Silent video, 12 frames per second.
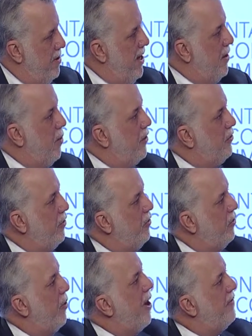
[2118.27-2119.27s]
it wasn't
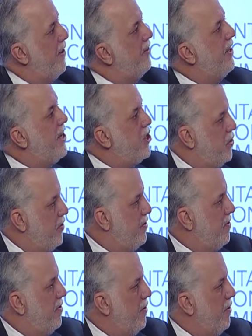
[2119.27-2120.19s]
so advantageous.